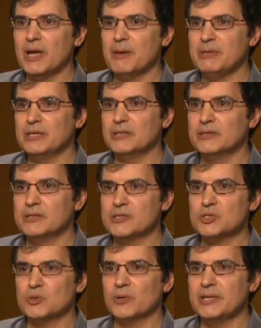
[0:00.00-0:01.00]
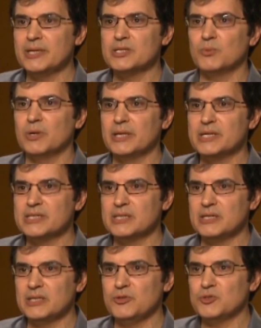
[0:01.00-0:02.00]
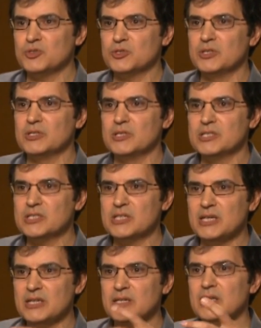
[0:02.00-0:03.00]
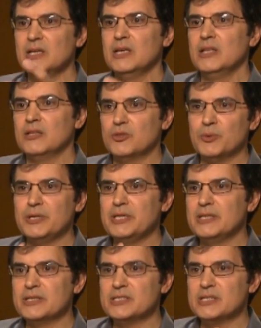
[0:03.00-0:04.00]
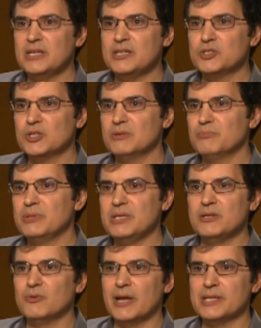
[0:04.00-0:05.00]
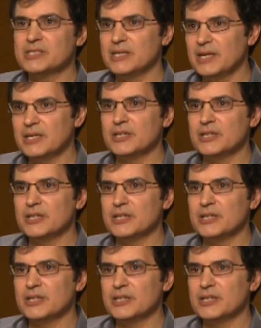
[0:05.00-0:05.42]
I mean, the story is what it is, and the scene, the 3D in the scene shouldn't be grandstanding.